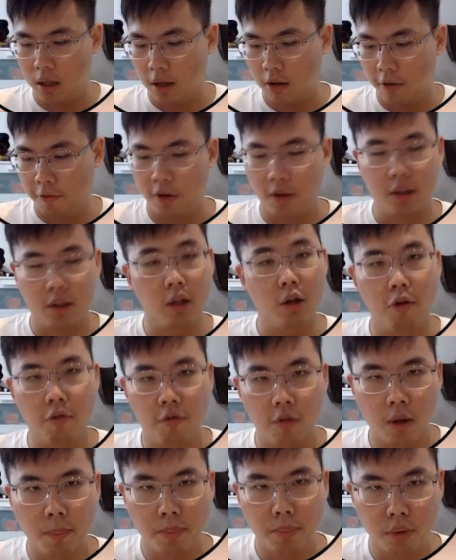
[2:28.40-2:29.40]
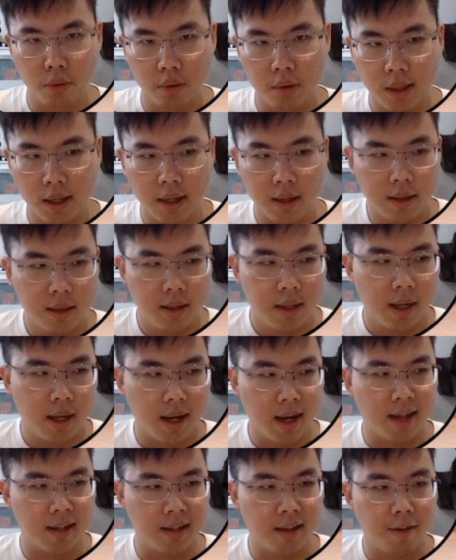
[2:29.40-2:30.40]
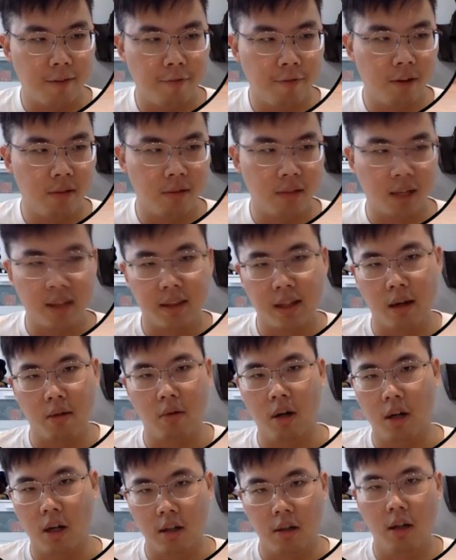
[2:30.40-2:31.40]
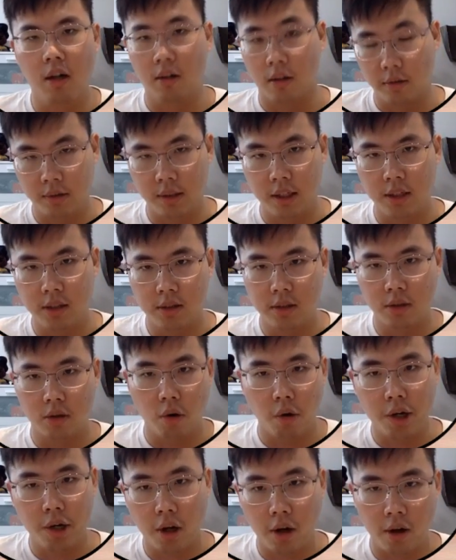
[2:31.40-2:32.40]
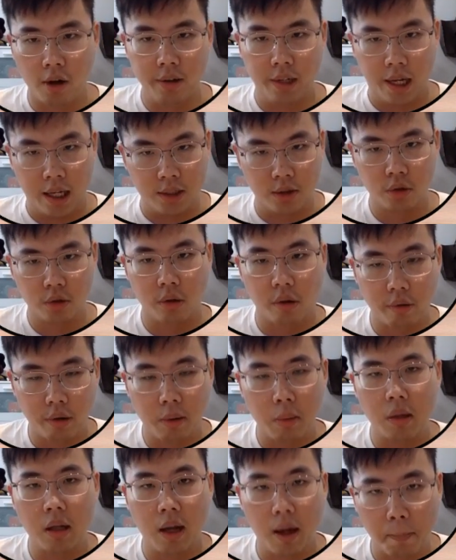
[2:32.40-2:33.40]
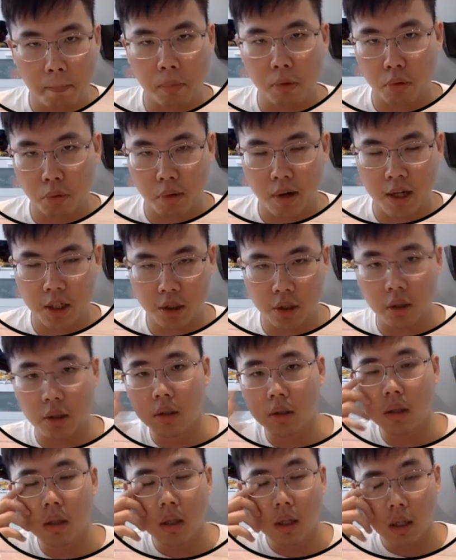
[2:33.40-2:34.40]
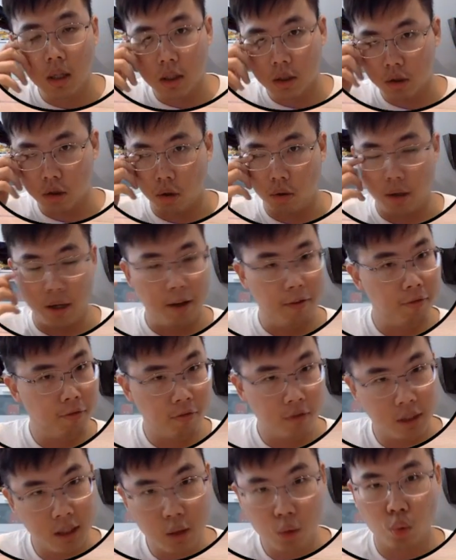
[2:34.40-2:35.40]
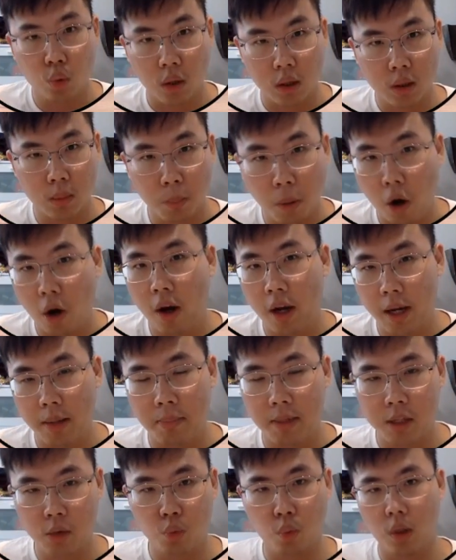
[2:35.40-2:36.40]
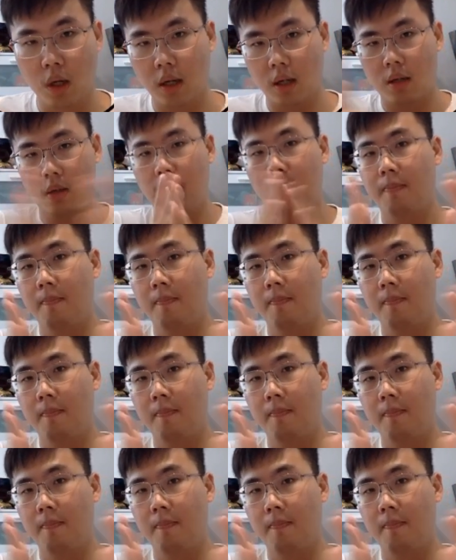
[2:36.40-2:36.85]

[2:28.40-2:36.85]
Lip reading: for the overall product, and I felt that there were a lot of things going on and storyline progression. So if this was Paul Heyman's work,